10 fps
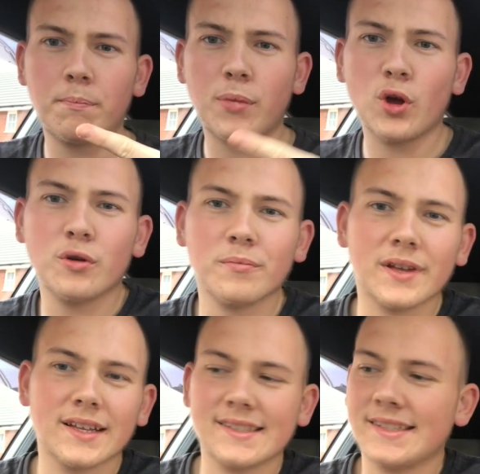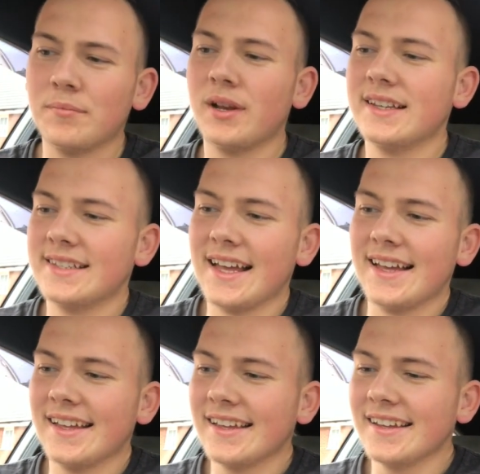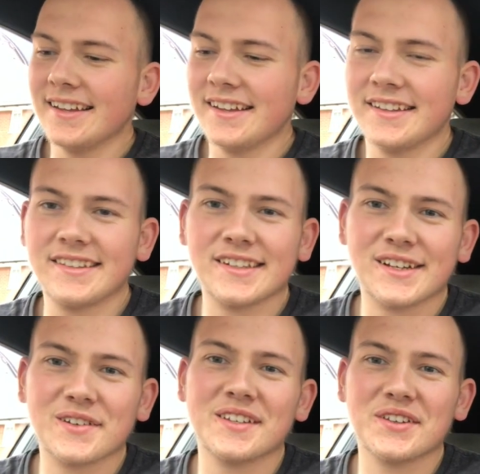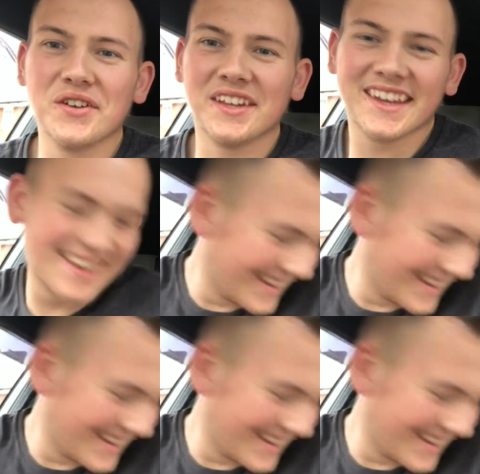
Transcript: Boom, as simple as that. Disc lock is gone.